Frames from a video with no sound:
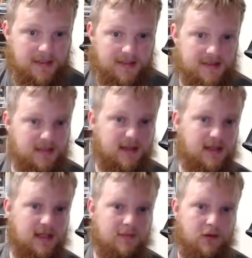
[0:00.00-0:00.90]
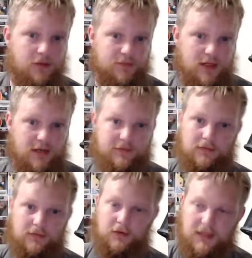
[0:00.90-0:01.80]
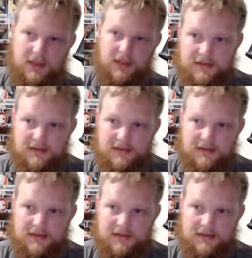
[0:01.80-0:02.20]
It's the most profitable because